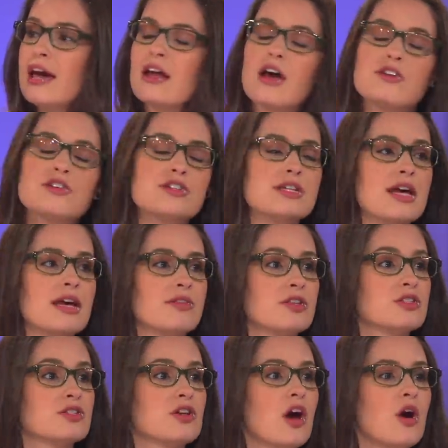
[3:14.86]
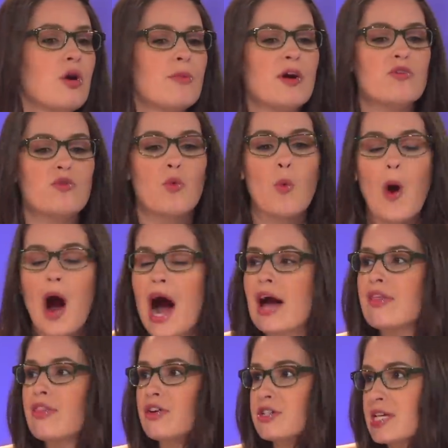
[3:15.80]
and understand the scope of
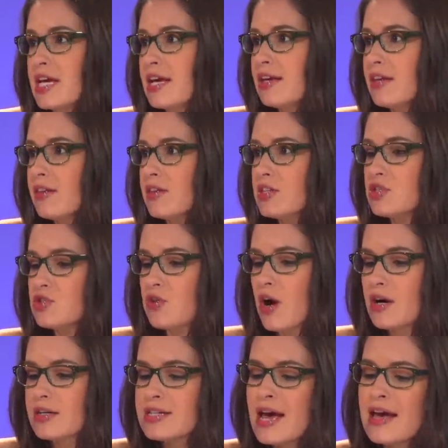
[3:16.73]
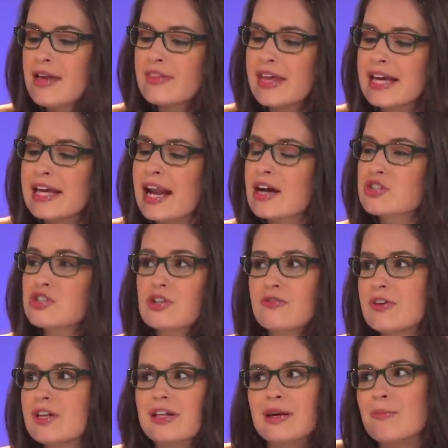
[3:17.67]
why they're taking these drugs, they can
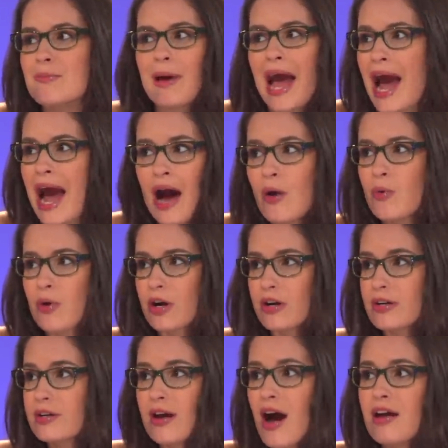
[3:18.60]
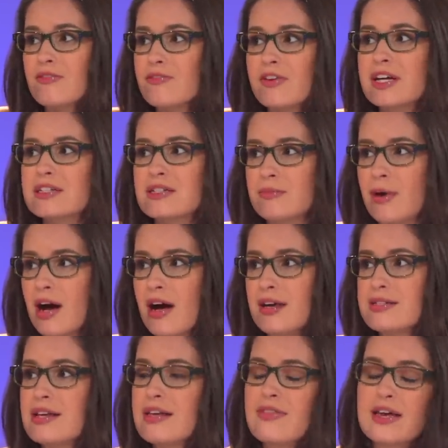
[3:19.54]
actually feel empowered, not
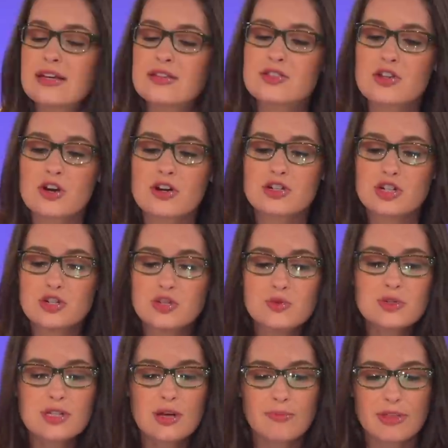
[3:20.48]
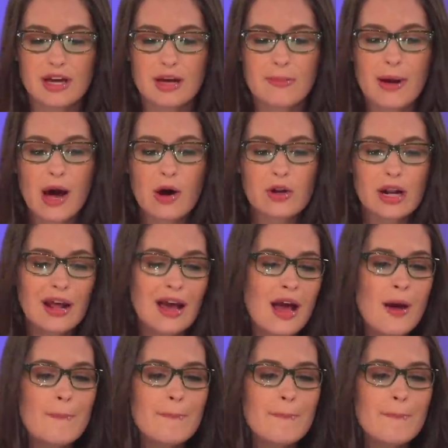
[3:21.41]
victimized, and they can start to do something about it.